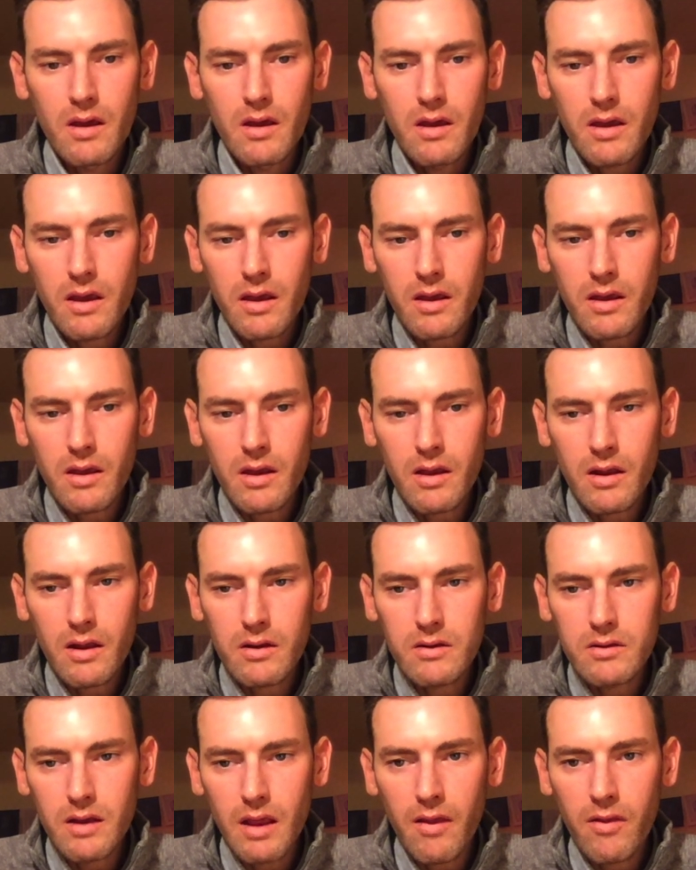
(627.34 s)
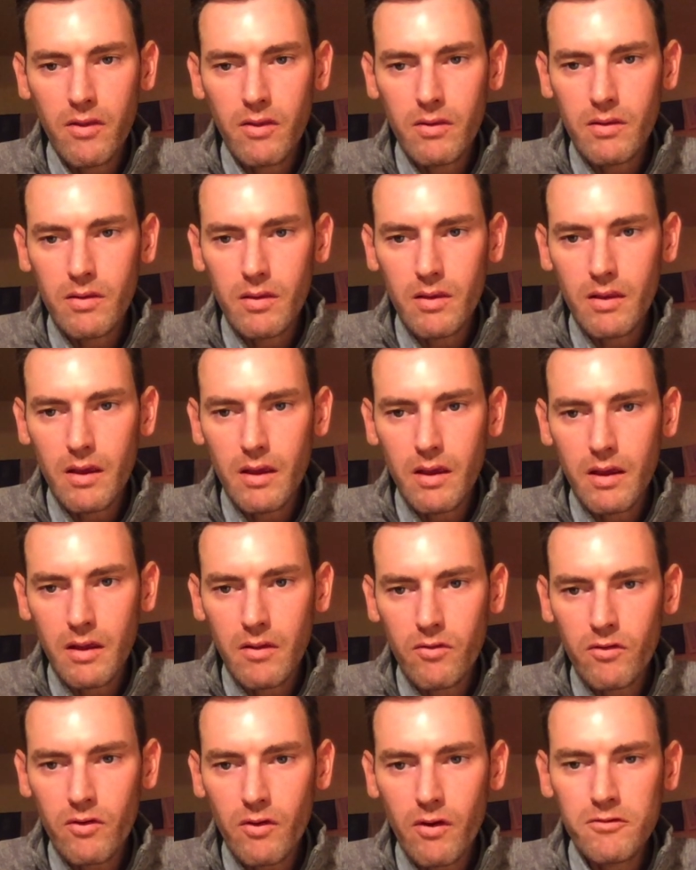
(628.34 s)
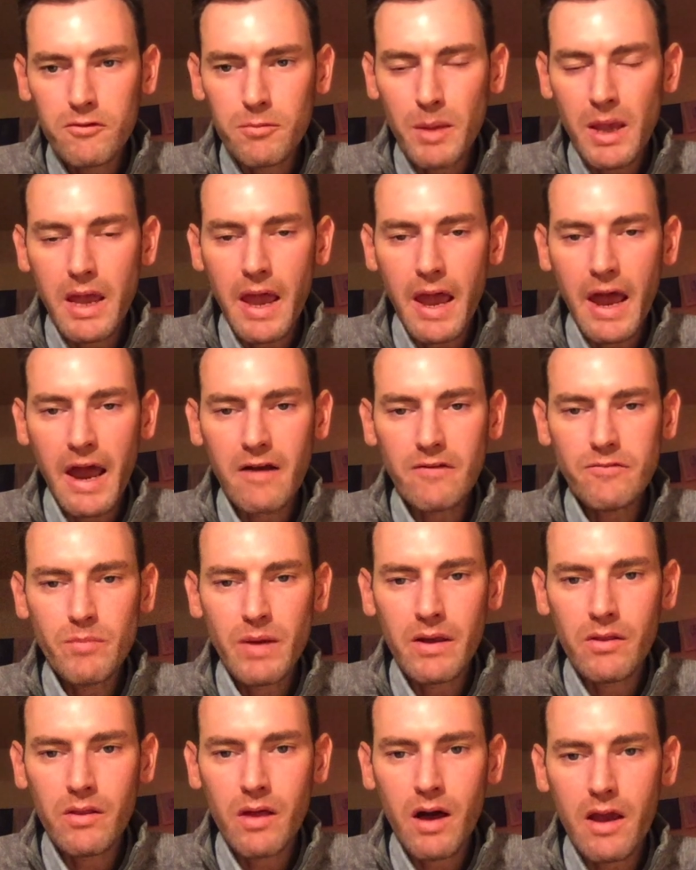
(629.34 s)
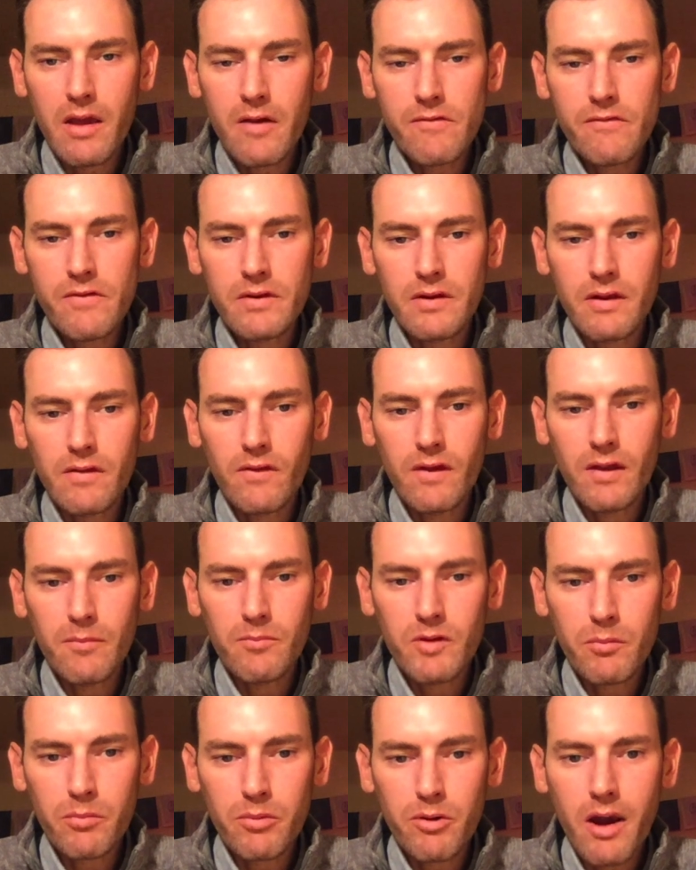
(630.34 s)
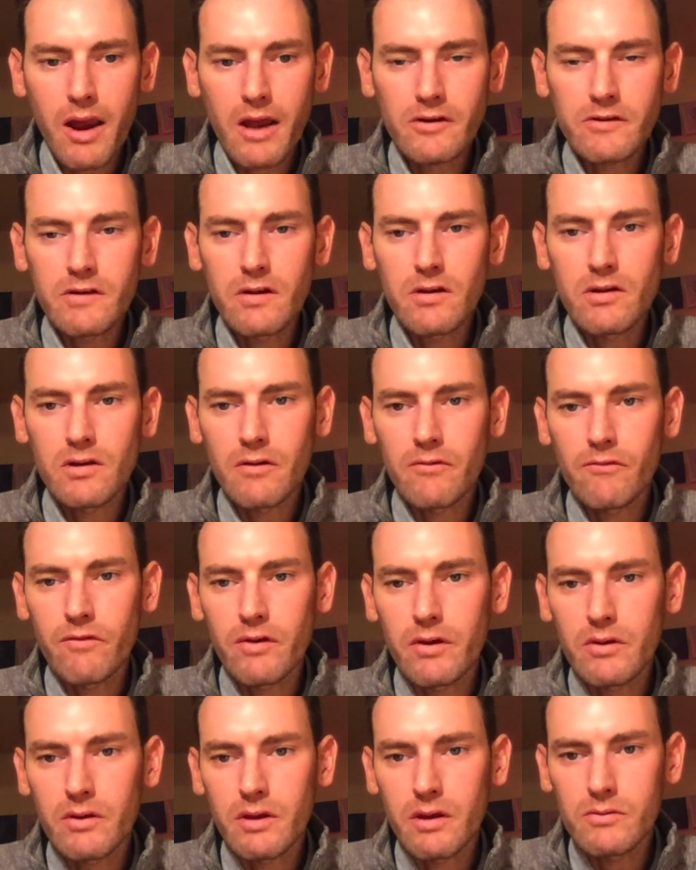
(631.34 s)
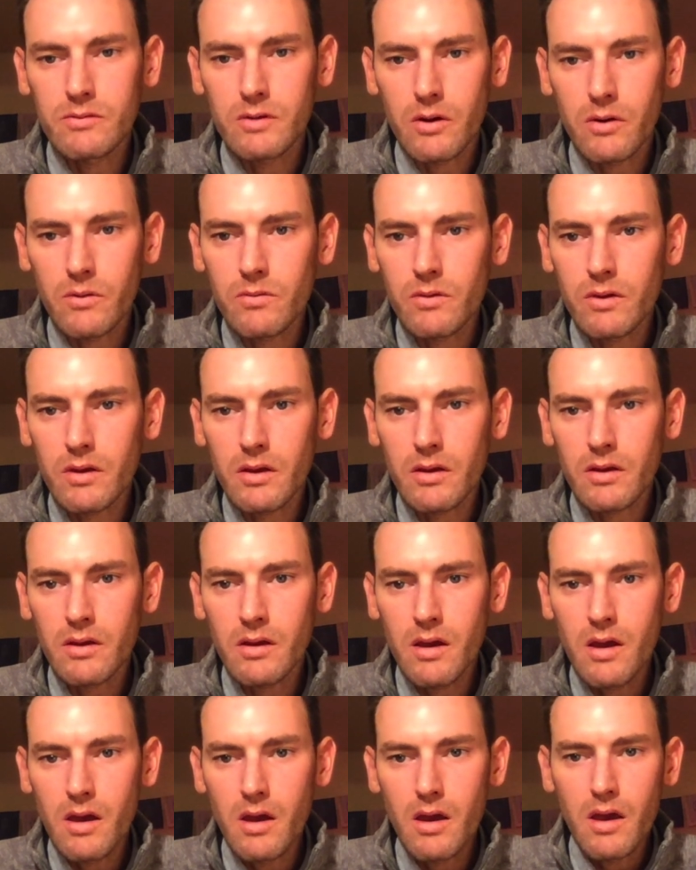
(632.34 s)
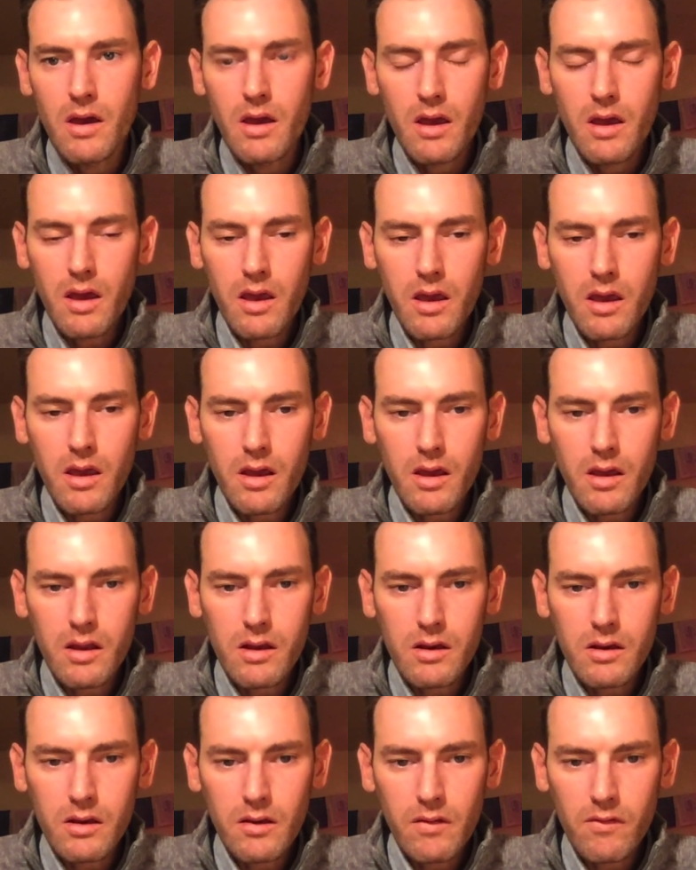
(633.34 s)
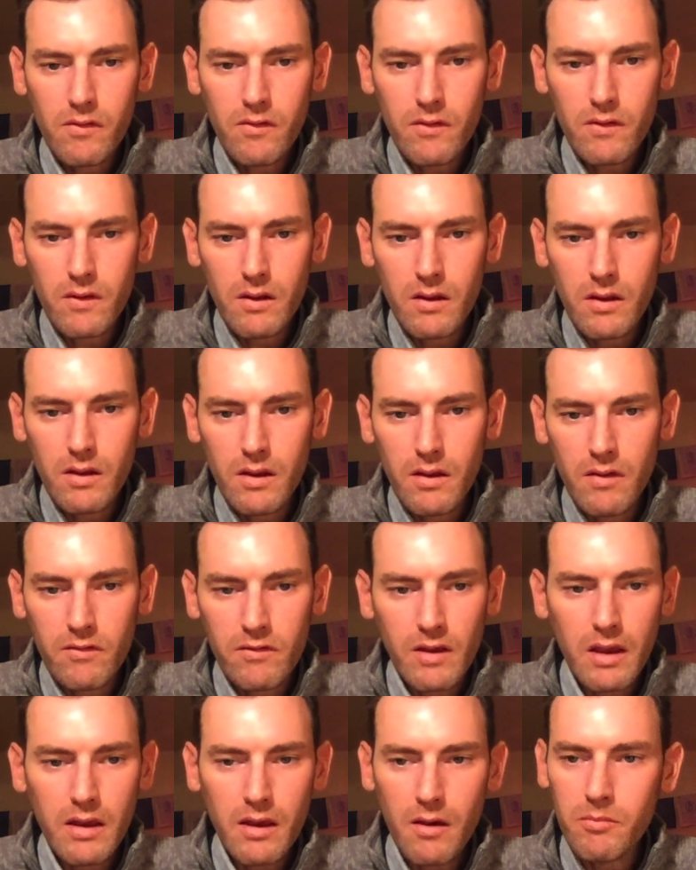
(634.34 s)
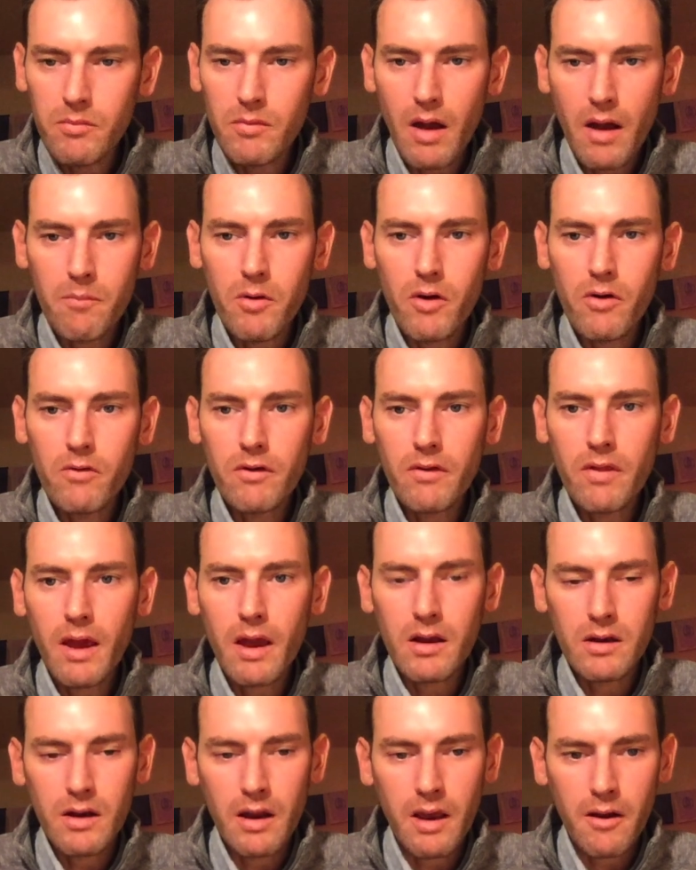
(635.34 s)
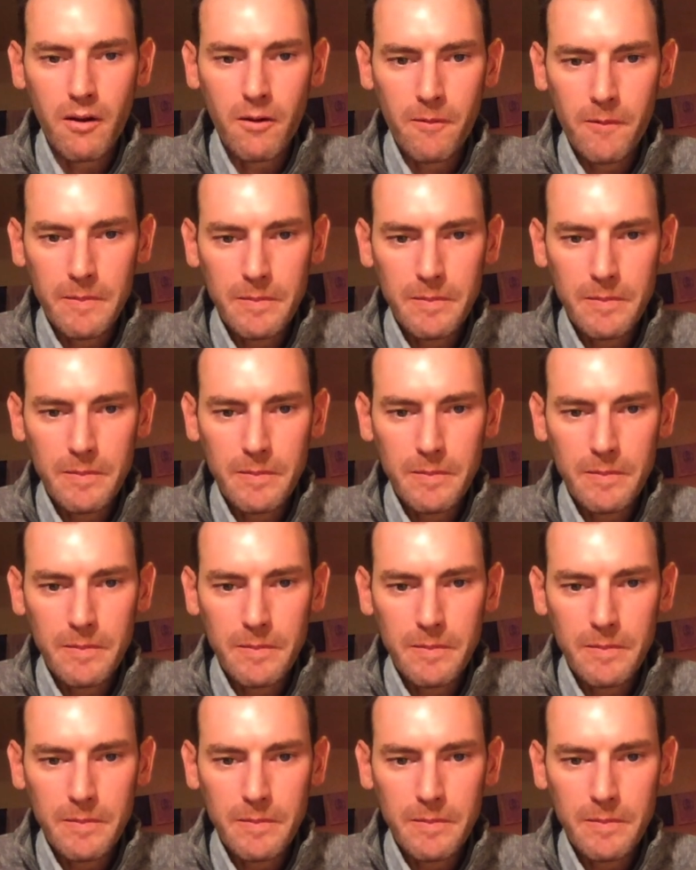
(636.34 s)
And so I've spent half my life in a deep depression and feeling lonely, and it's like I'm over that now.